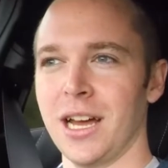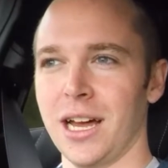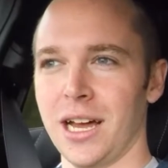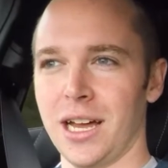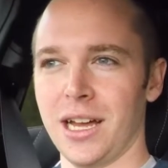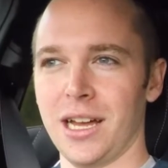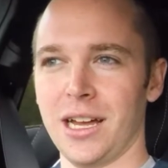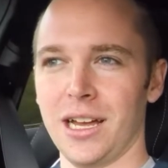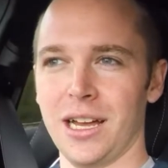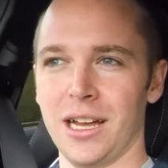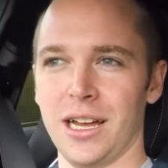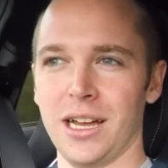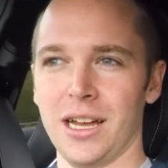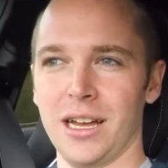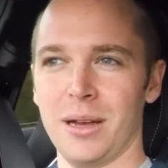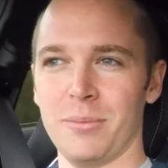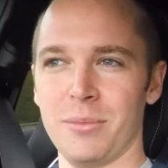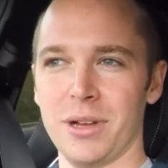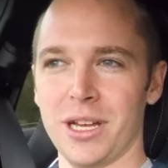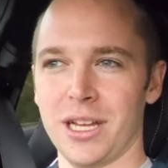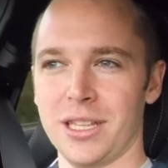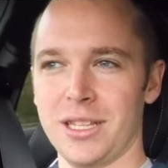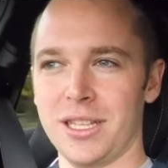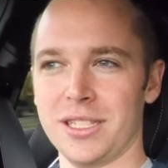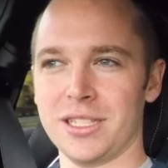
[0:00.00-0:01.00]

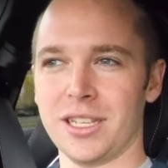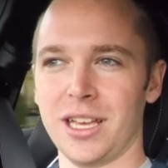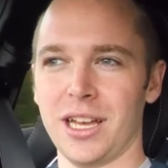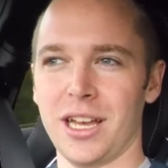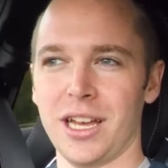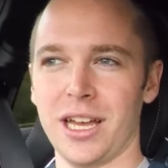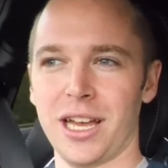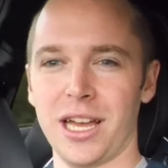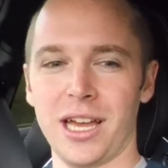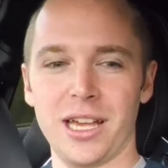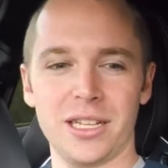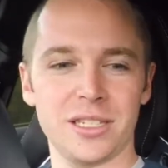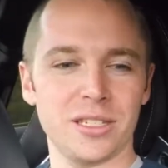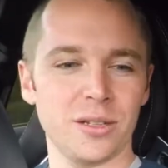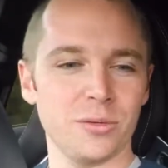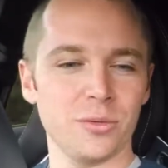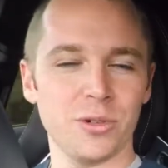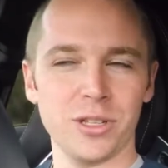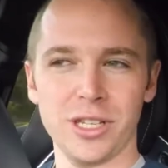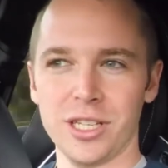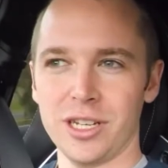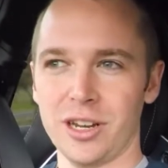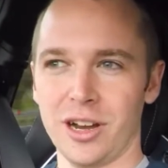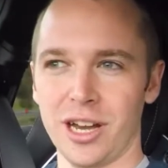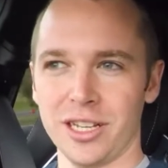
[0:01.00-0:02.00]
Um, this car has a
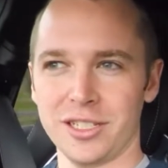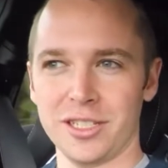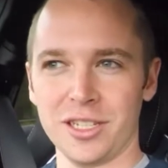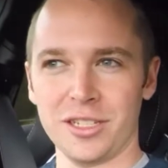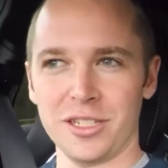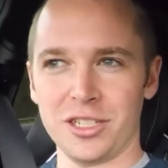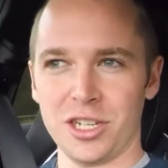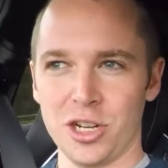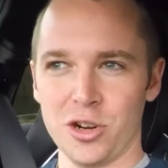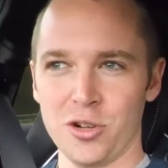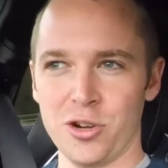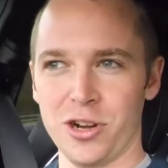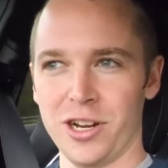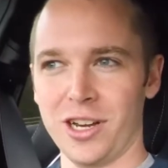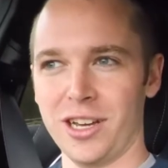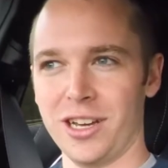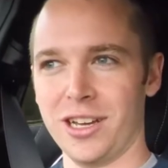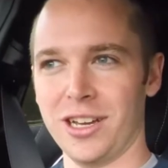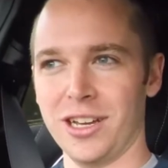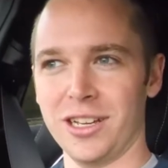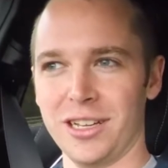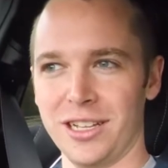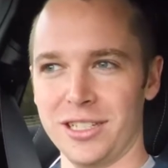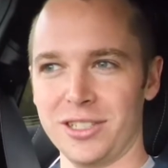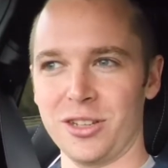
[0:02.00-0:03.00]
really nice
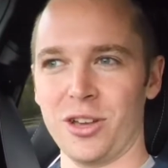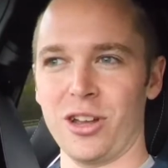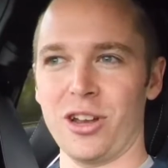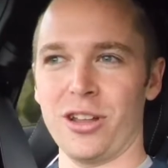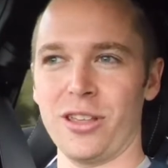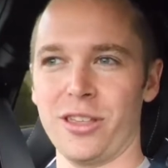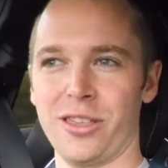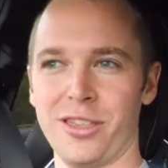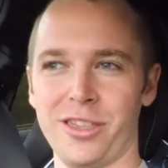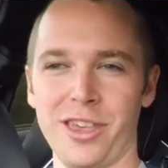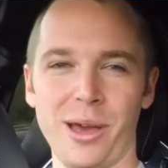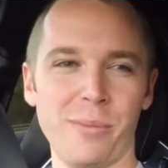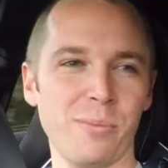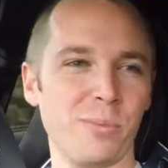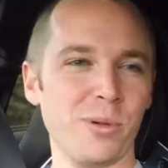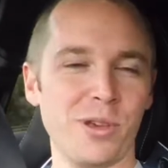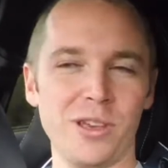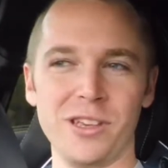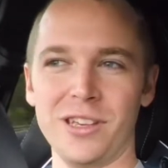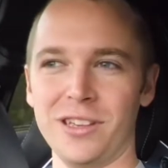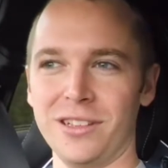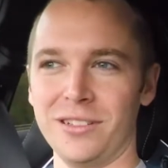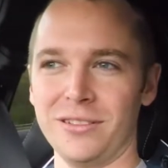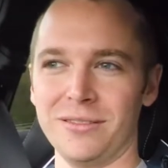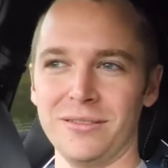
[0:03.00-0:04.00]
interior. It's got a
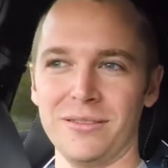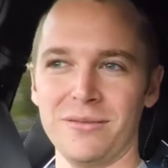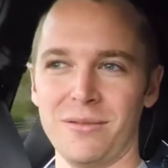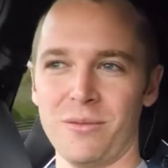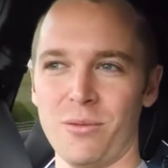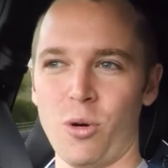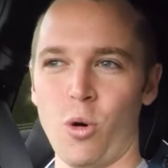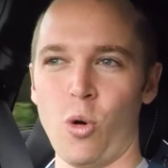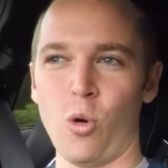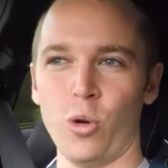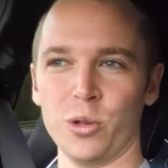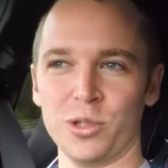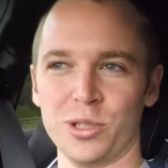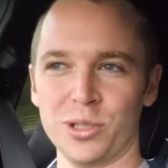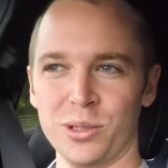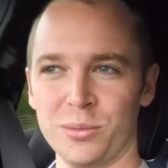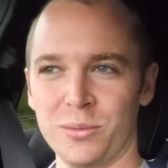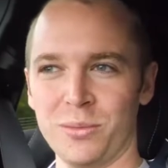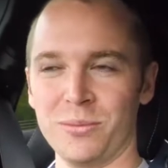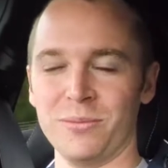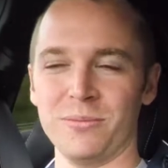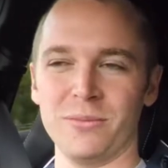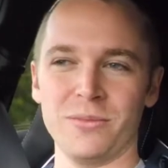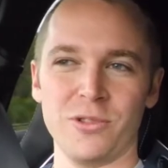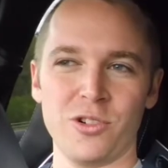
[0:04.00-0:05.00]
thumping,
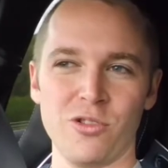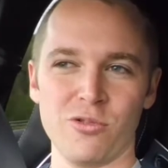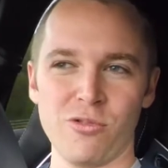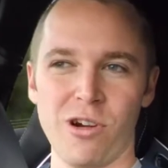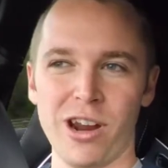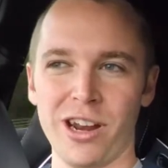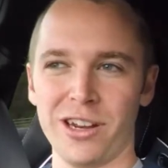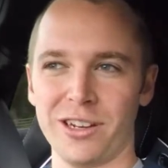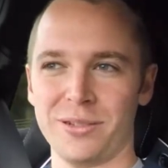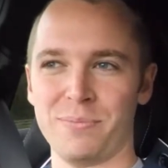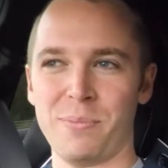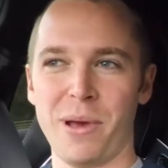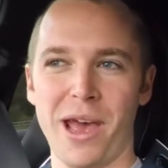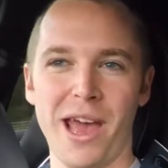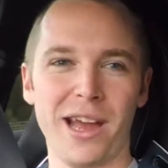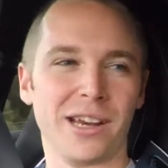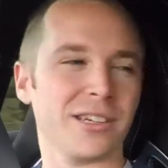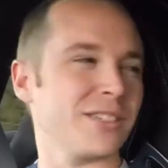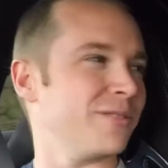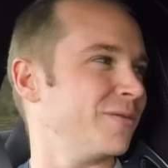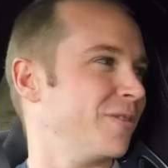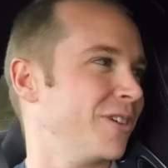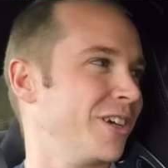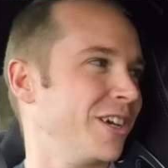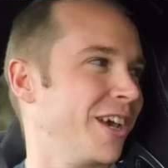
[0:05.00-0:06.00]
awesome,
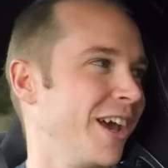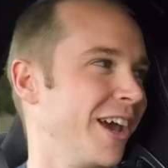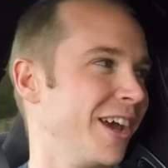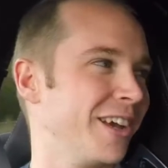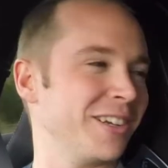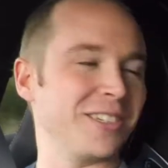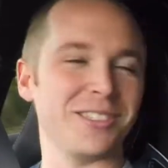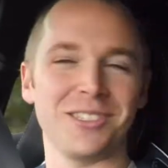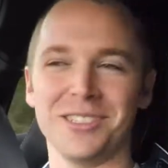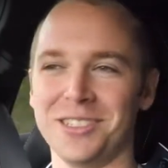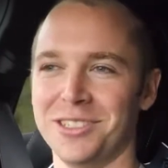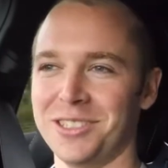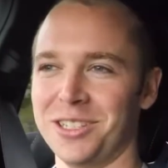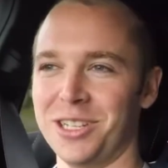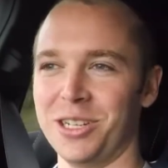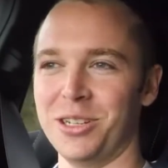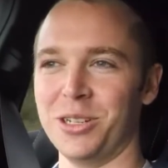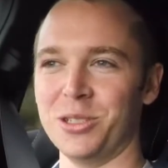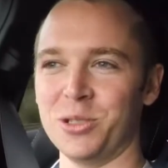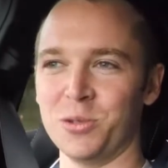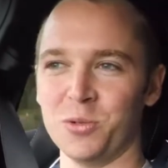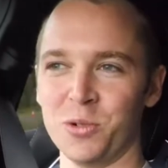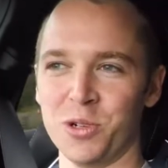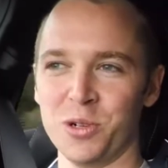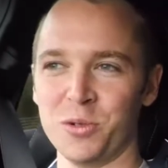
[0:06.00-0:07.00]
grunt-packed V eight. It
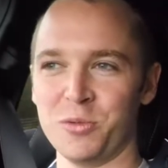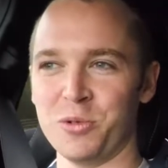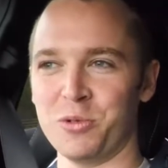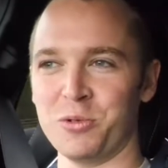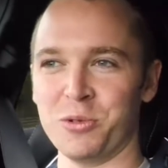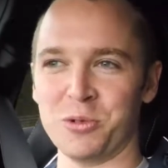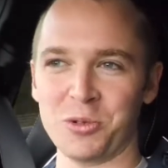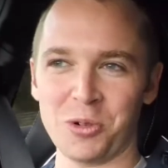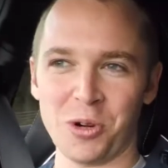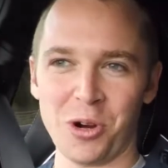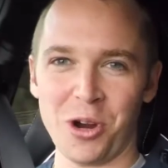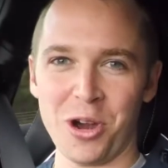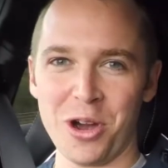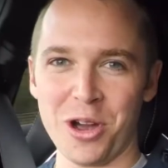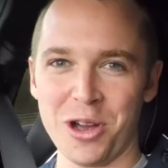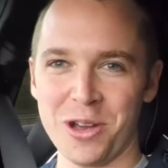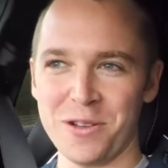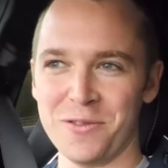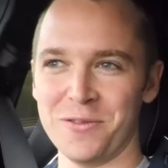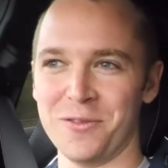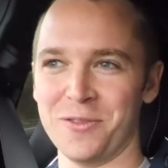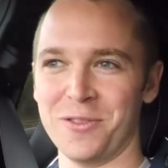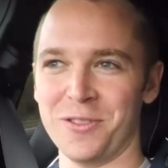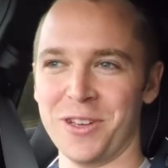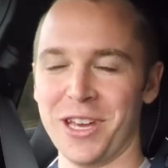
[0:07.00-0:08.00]
is rear-wheel
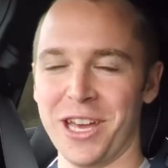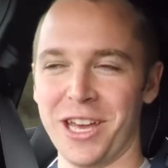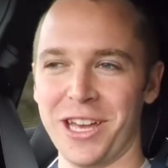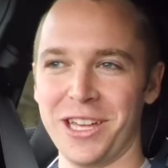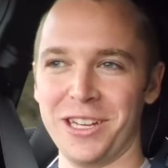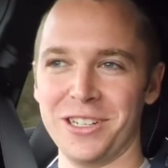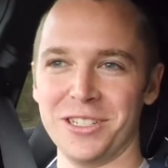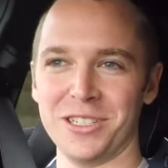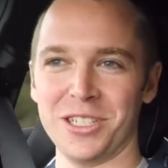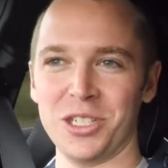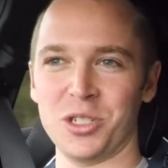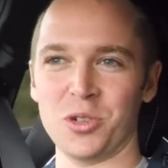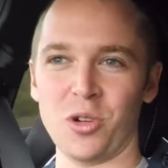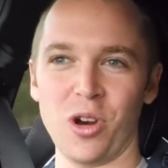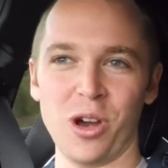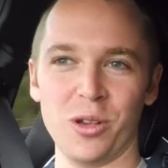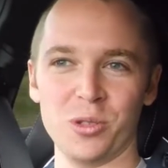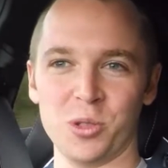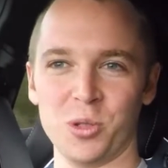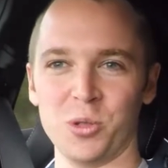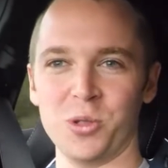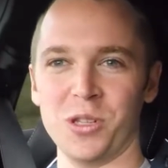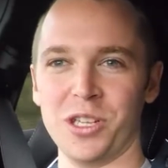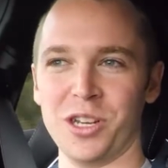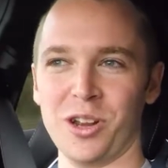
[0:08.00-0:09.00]
drive and it
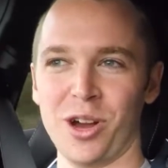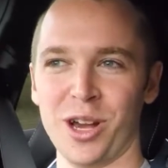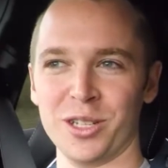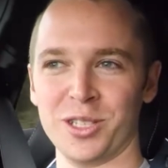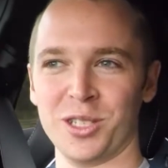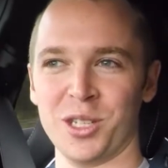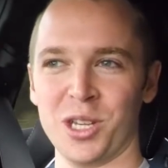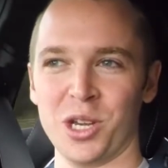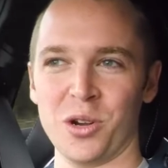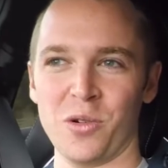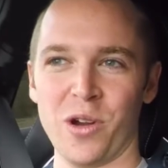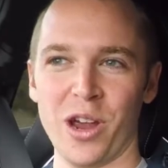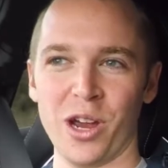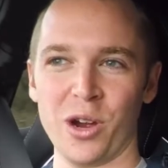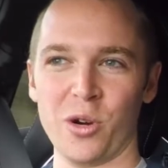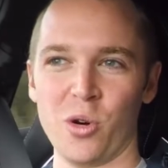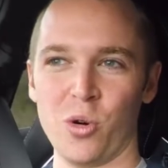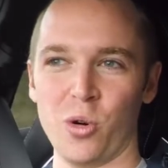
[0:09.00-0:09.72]
drives really nicely around